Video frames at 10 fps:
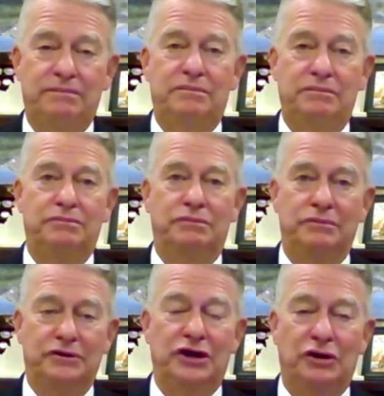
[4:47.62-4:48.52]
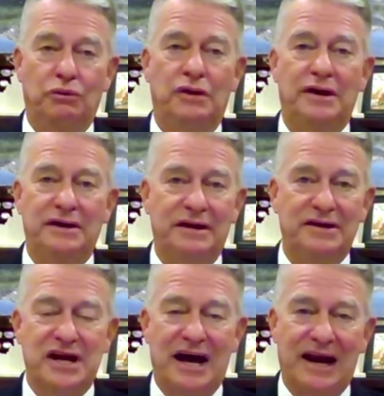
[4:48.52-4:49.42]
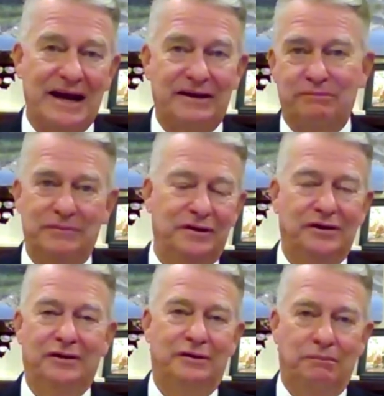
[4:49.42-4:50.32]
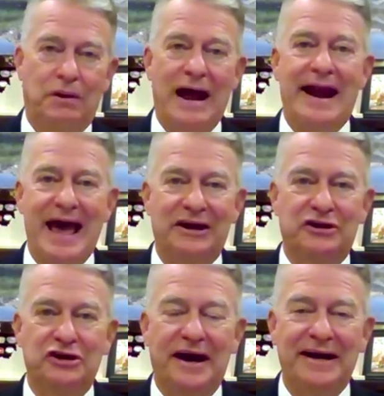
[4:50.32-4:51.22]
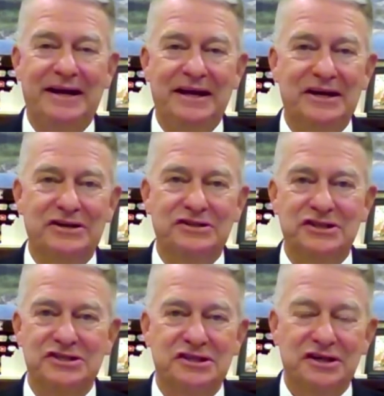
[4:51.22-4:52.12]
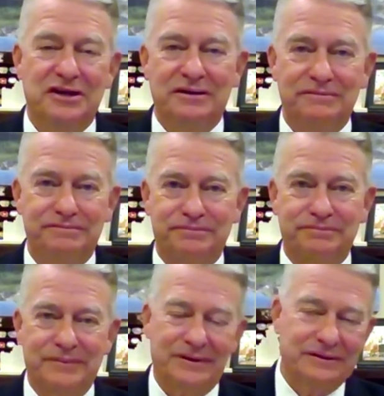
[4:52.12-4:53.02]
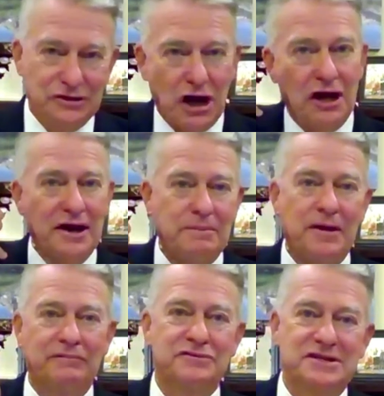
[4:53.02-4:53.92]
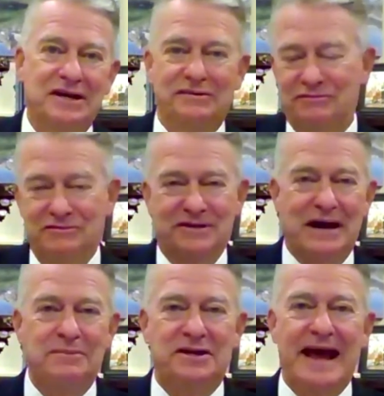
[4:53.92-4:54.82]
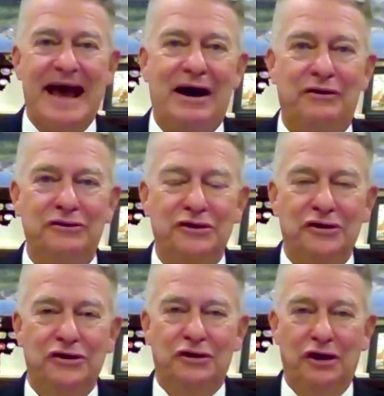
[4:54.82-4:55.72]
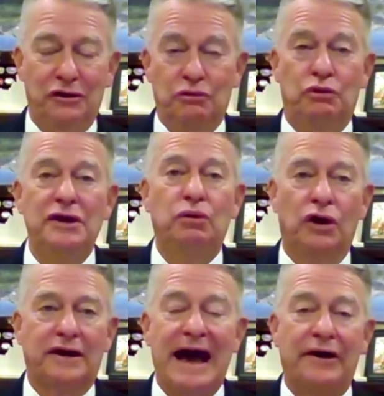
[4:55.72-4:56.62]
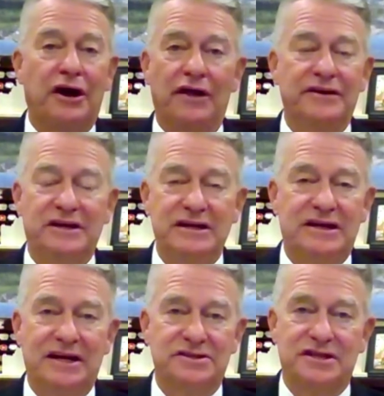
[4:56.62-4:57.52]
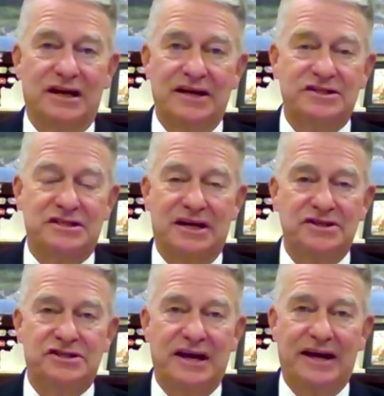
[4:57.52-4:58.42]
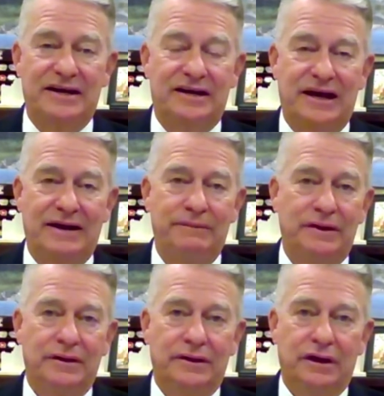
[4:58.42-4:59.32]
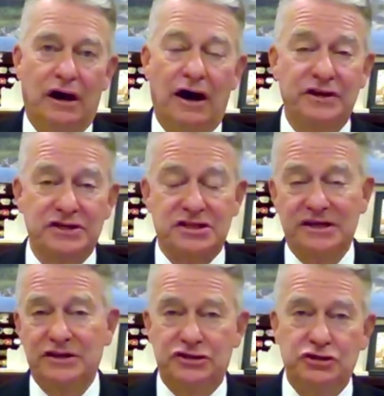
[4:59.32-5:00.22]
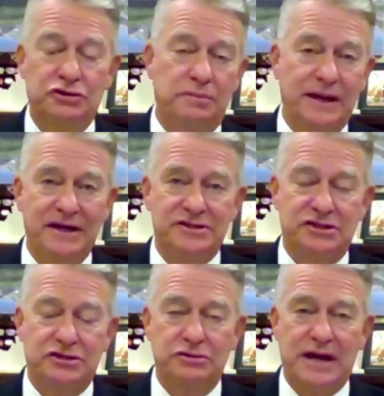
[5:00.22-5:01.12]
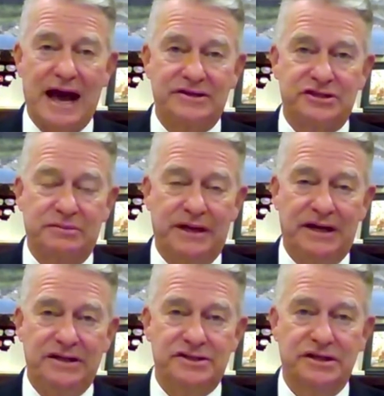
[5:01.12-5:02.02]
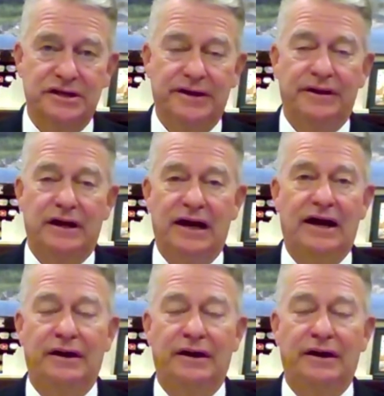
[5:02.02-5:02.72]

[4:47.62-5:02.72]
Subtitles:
it's not like Brad had a good idea and just called up and said, come to town. We work out all the details of the legislation ahead of time. obviously the two committees, the two tax committees,